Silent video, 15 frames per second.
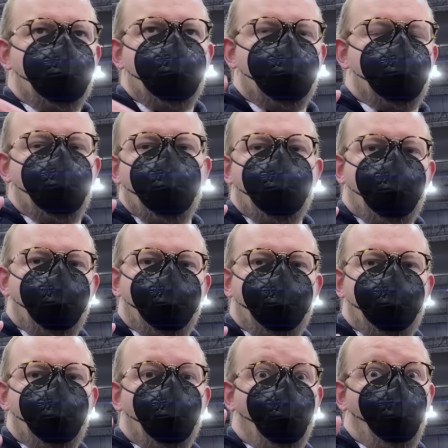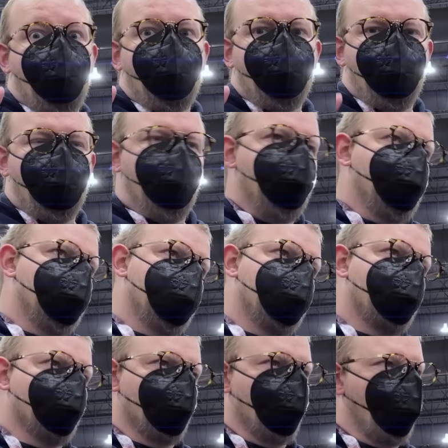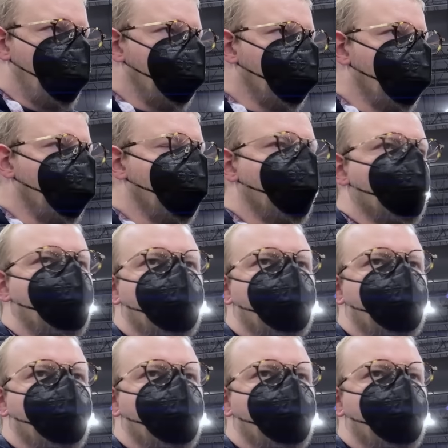doing all that while running around